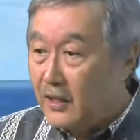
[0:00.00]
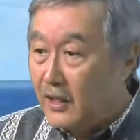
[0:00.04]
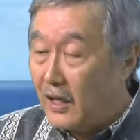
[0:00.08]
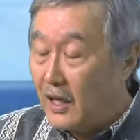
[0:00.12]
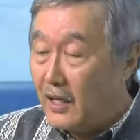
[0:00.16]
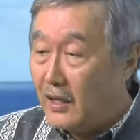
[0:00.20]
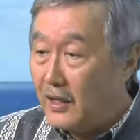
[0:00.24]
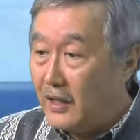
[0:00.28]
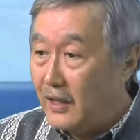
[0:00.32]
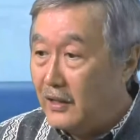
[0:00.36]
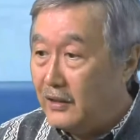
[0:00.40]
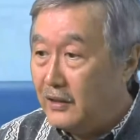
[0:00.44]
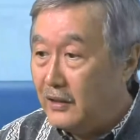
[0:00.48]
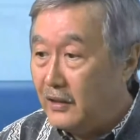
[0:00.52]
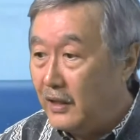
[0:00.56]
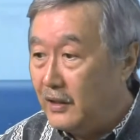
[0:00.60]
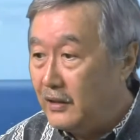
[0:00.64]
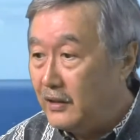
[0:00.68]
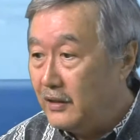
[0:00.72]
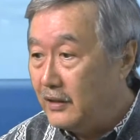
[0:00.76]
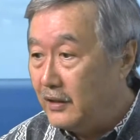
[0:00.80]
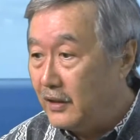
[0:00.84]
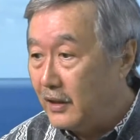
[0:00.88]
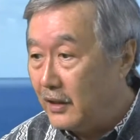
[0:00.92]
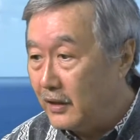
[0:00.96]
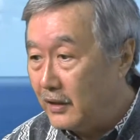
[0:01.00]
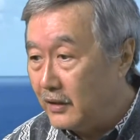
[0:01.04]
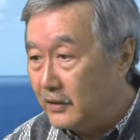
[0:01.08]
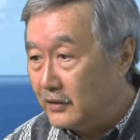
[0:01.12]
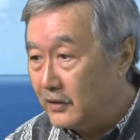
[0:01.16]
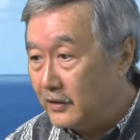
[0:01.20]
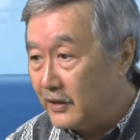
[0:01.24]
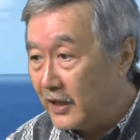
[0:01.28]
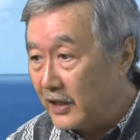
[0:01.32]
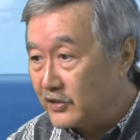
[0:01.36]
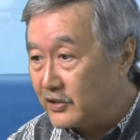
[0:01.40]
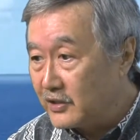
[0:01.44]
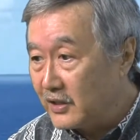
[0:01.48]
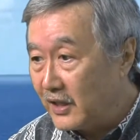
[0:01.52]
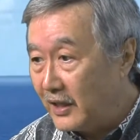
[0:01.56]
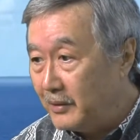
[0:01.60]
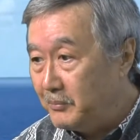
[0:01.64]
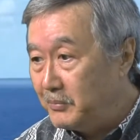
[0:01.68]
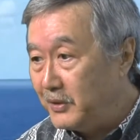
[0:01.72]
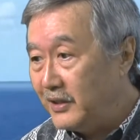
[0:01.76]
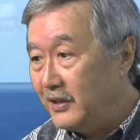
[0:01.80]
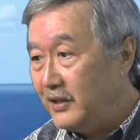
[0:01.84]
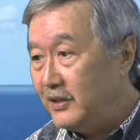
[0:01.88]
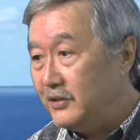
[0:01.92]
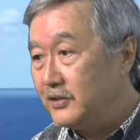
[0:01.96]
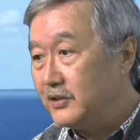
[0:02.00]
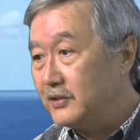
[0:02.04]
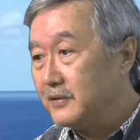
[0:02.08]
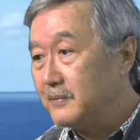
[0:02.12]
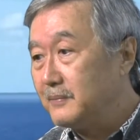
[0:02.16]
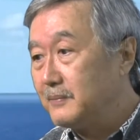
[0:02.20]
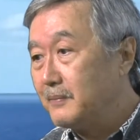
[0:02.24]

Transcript: Uh, any any uh, the next slide, please.